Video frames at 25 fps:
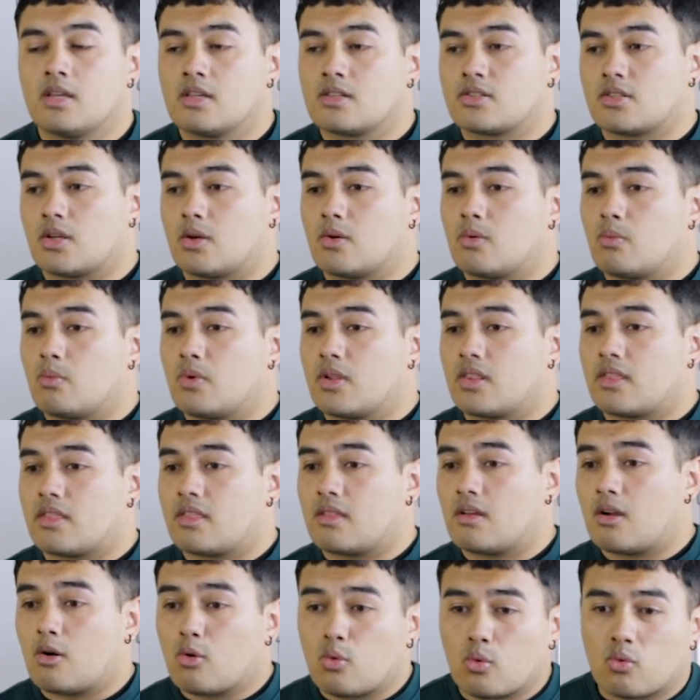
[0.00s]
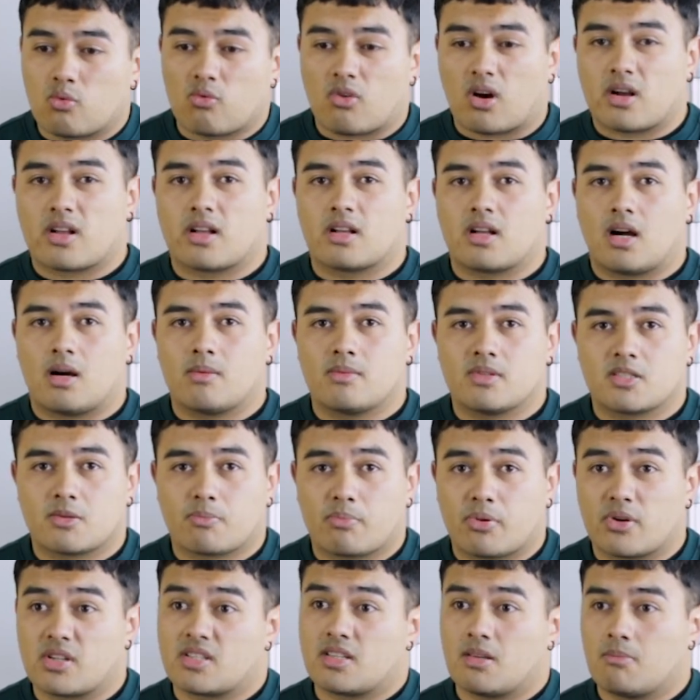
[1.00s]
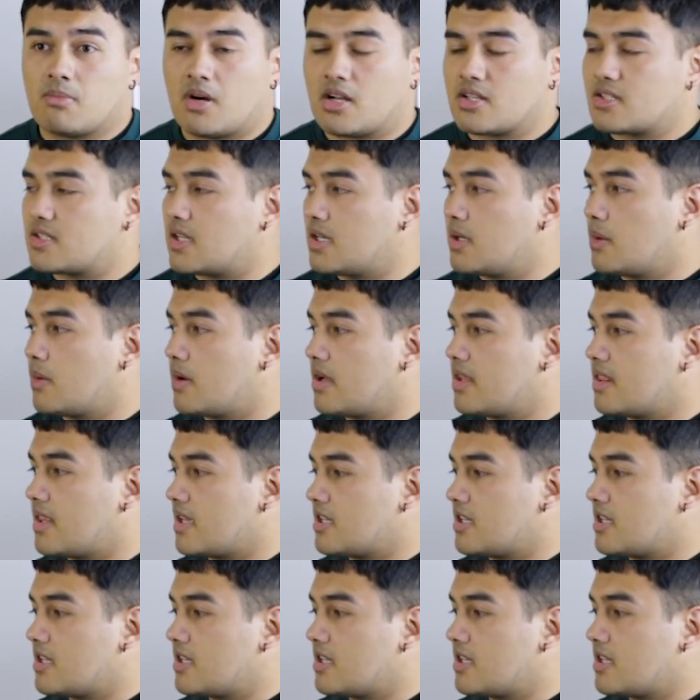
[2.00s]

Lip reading: So with all Rukka garments pretty much anyway,